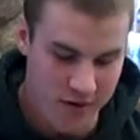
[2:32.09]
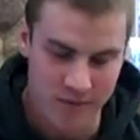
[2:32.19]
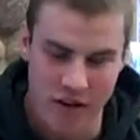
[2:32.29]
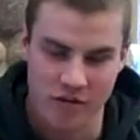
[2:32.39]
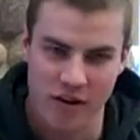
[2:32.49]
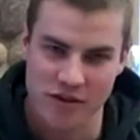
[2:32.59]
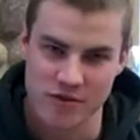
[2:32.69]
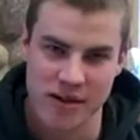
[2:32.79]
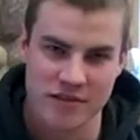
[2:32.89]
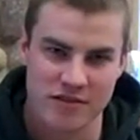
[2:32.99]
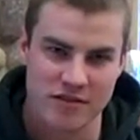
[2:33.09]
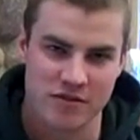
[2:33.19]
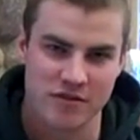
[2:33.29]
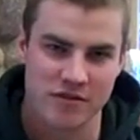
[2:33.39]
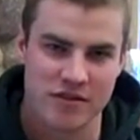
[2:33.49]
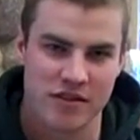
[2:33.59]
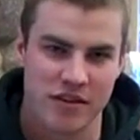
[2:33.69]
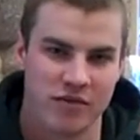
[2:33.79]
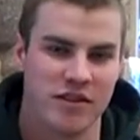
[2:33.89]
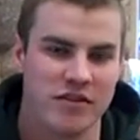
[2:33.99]
Then we also ask the students
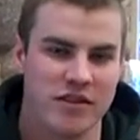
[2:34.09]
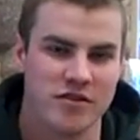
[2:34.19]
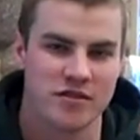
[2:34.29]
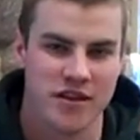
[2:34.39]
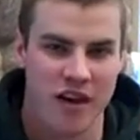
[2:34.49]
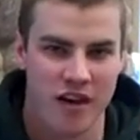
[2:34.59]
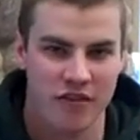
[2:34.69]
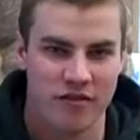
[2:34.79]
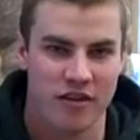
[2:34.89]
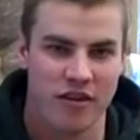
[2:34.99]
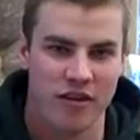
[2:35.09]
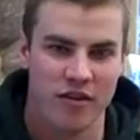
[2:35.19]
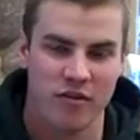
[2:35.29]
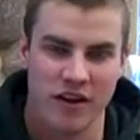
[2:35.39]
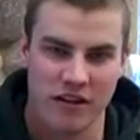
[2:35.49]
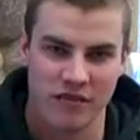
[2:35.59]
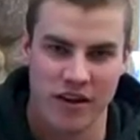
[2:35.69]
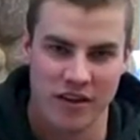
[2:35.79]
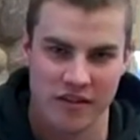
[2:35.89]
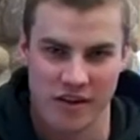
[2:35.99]
if their teachers have a way of
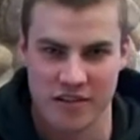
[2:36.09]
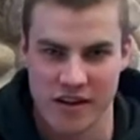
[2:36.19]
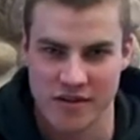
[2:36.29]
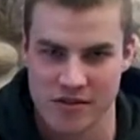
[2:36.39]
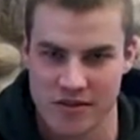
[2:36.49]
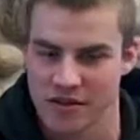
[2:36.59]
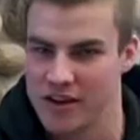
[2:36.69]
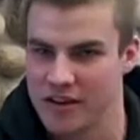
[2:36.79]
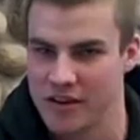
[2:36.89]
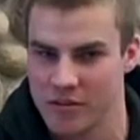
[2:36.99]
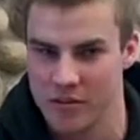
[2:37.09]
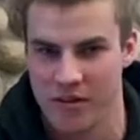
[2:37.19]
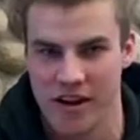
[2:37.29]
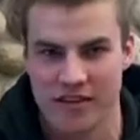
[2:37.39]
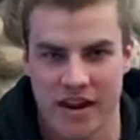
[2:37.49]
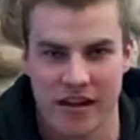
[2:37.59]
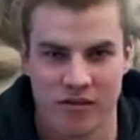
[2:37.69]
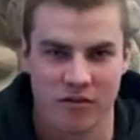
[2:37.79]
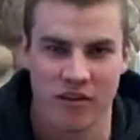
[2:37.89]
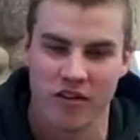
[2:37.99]
getting their attention or getting them to quiet down,
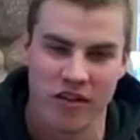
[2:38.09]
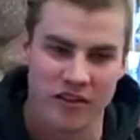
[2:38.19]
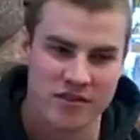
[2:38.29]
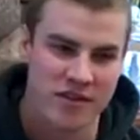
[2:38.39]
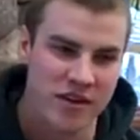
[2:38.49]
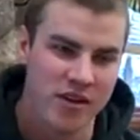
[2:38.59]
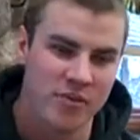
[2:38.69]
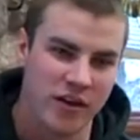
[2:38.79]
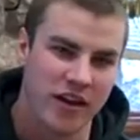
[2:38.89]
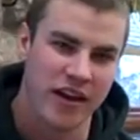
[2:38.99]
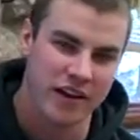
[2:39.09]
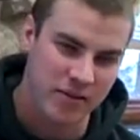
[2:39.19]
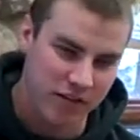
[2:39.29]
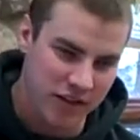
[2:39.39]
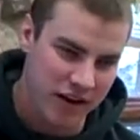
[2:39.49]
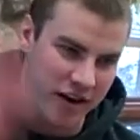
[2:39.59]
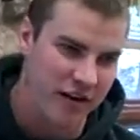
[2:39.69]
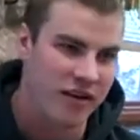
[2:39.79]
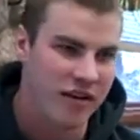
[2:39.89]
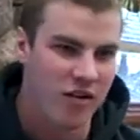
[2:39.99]
whether it's putting your hand up in the
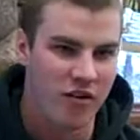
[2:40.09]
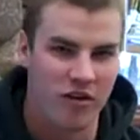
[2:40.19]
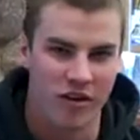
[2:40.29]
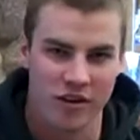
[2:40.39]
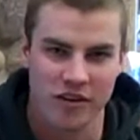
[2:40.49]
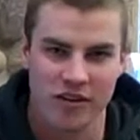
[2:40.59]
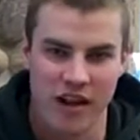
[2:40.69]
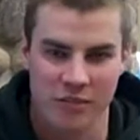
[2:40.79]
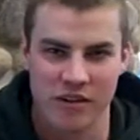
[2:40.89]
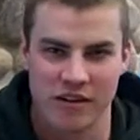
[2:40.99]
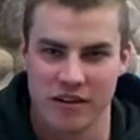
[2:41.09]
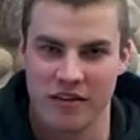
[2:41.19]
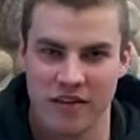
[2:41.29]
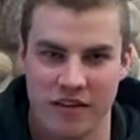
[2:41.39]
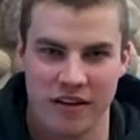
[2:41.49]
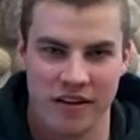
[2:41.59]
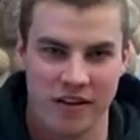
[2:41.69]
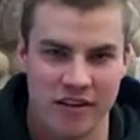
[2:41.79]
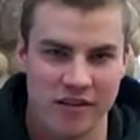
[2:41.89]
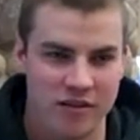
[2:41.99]
air or clapping,
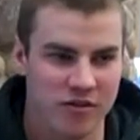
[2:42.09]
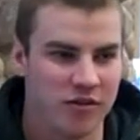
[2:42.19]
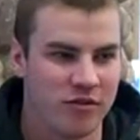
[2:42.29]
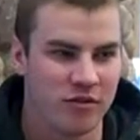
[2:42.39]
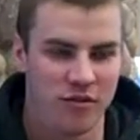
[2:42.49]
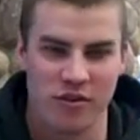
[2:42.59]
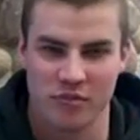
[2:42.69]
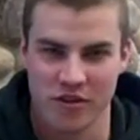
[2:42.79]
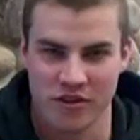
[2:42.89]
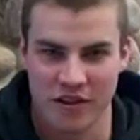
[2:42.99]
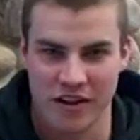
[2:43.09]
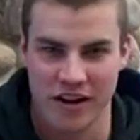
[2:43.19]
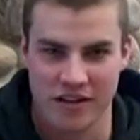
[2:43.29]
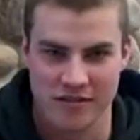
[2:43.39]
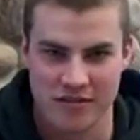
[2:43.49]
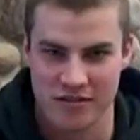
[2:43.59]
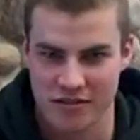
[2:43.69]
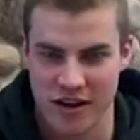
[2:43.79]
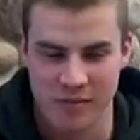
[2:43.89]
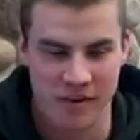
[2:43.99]
doing a rhythm with their hands,
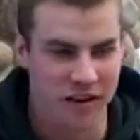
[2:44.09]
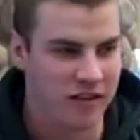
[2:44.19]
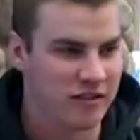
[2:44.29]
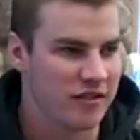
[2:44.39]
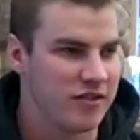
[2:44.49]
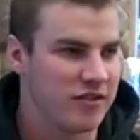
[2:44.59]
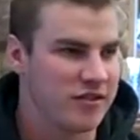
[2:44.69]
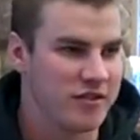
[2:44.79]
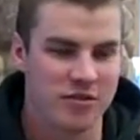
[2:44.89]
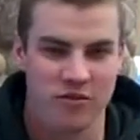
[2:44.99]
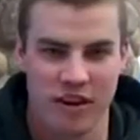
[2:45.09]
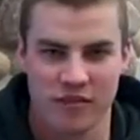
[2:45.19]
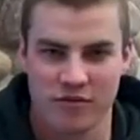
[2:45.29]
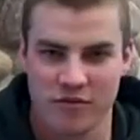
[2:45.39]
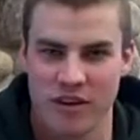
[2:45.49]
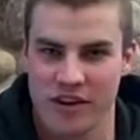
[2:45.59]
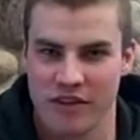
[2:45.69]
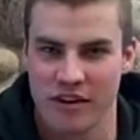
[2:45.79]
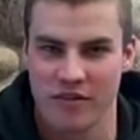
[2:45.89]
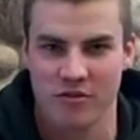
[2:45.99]
clapping out, just a way of
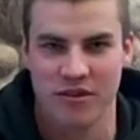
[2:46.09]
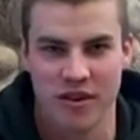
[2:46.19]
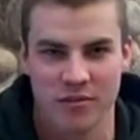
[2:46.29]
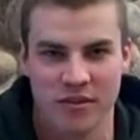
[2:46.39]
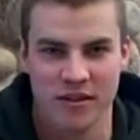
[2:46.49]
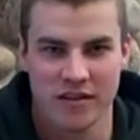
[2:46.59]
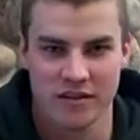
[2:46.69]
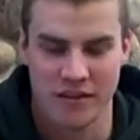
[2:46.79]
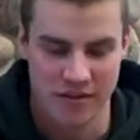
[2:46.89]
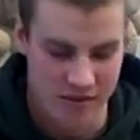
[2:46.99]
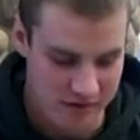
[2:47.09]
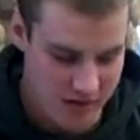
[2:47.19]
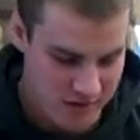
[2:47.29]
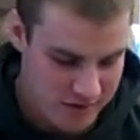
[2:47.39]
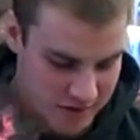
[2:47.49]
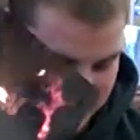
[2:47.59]
quieting everyone up to get their attention.